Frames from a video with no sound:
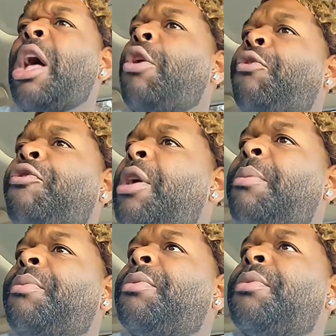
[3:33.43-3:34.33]
clothes
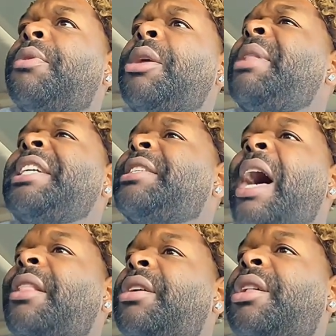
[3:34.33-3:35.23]
from? Them little
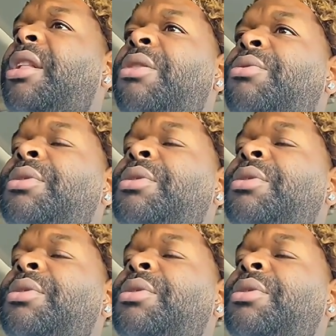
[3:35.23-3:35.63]
Tyler clothes.